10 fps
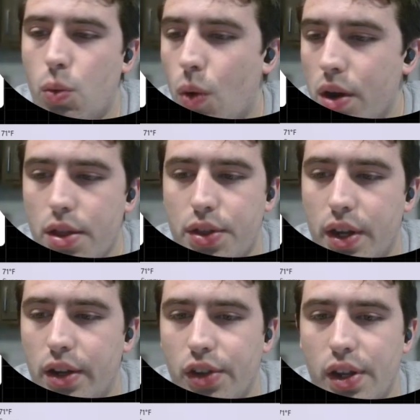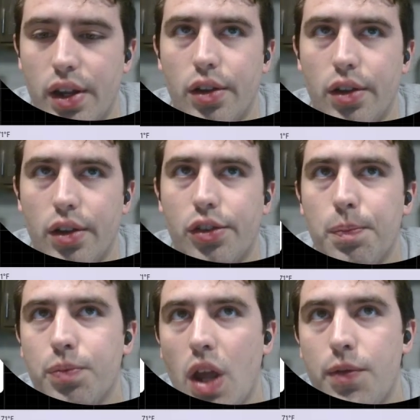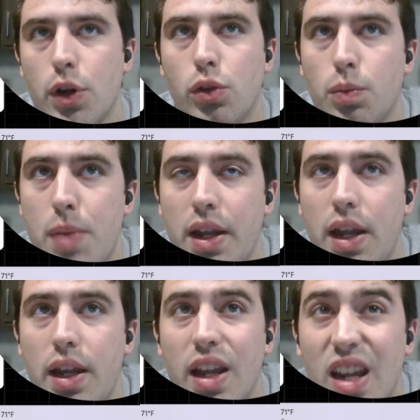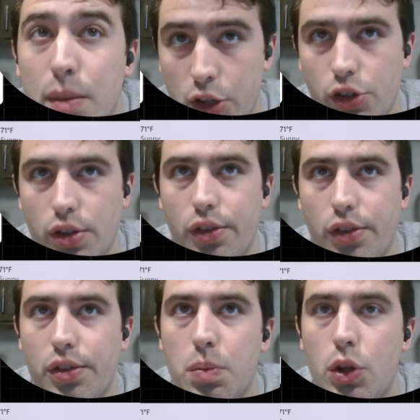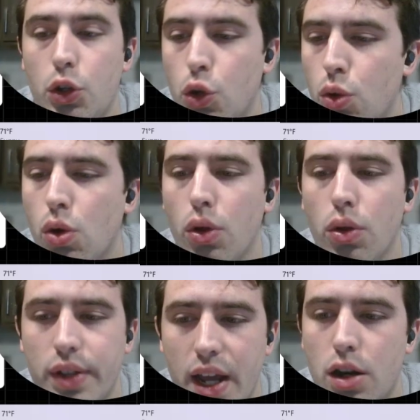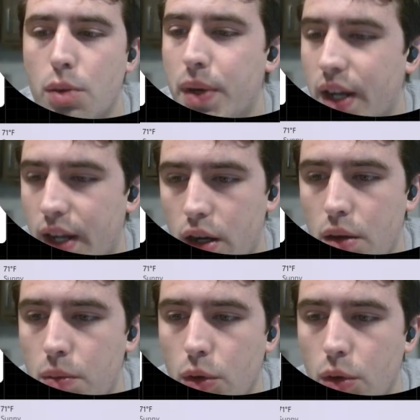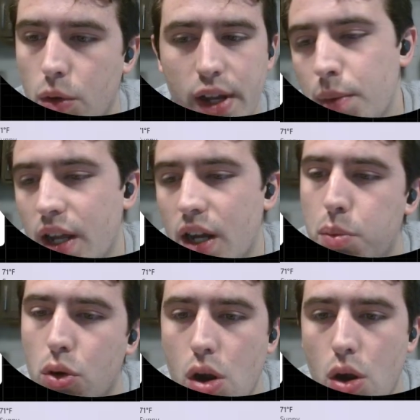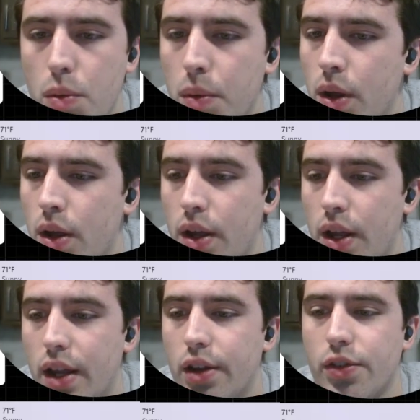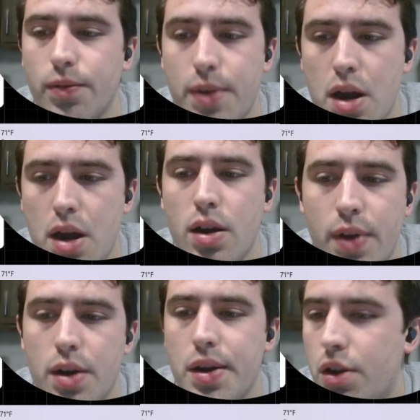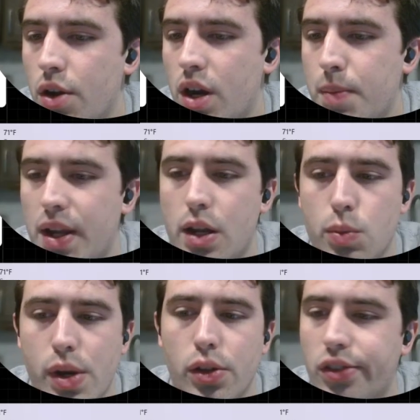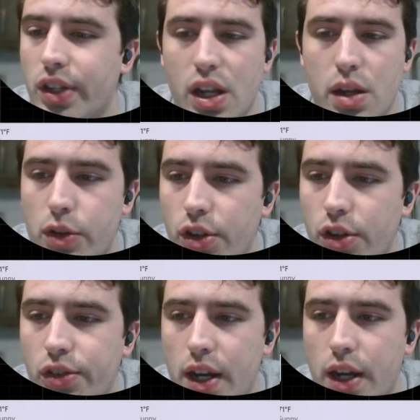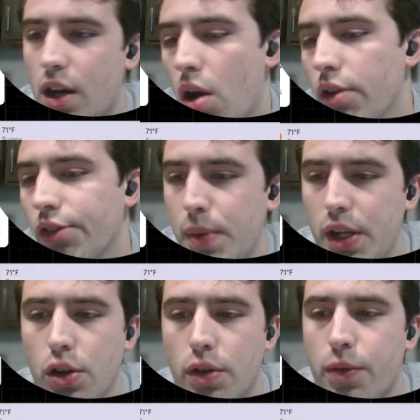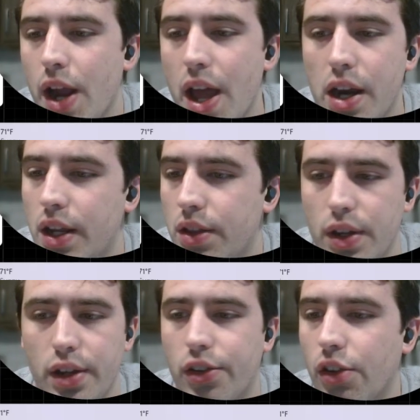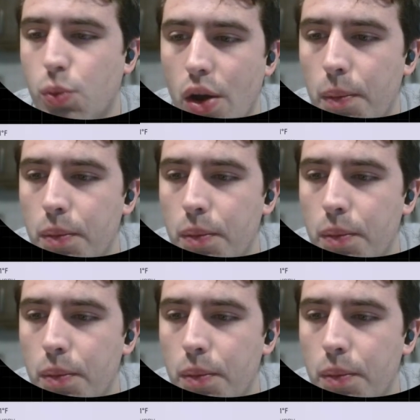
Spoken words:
one of the things is if you're making images, Google Nano Banana or Nano Banana Pro is very, very good at making realistic images, and it can also be good for editing things as well.